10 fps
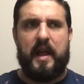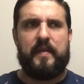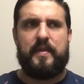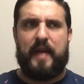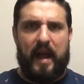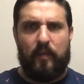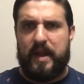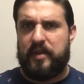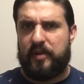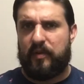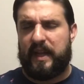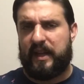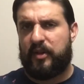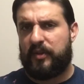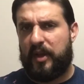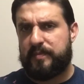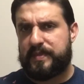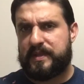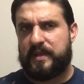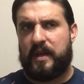That way you don't get
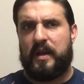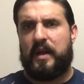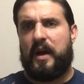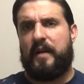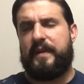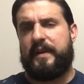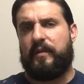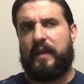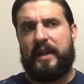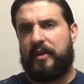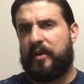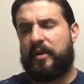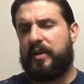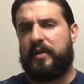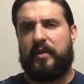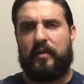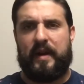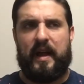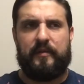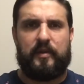clumps of it later, you don't
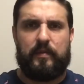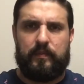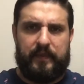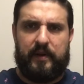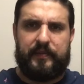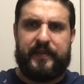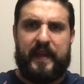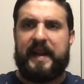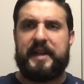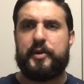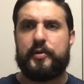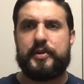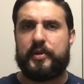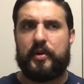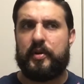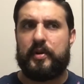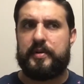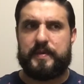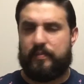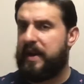have, staining your shirt.
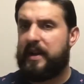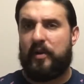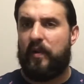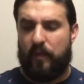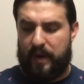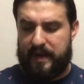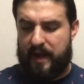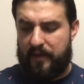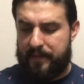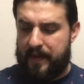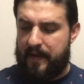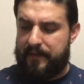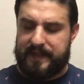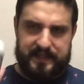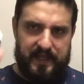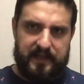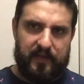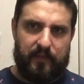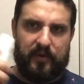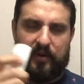Just break it all the way down. The scent on
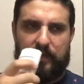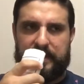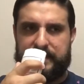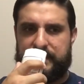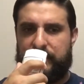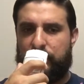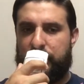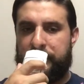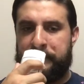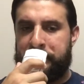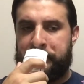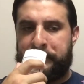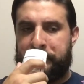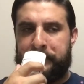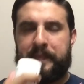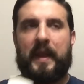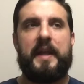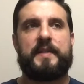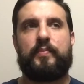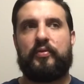the bergamot and cedarwood
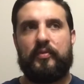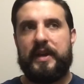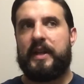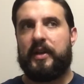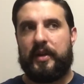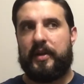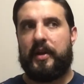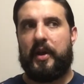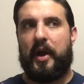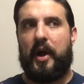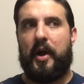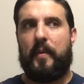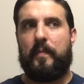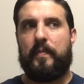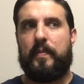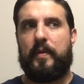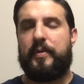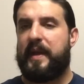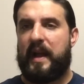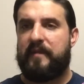is pretty good. The
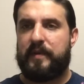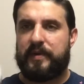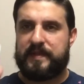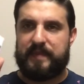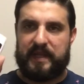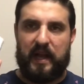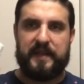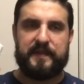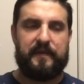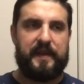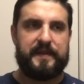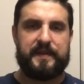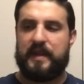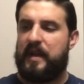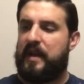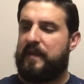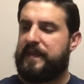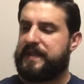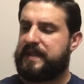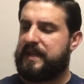thing I've noticed because of this,
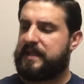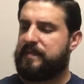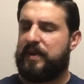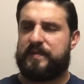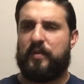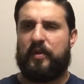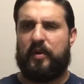the scent smells more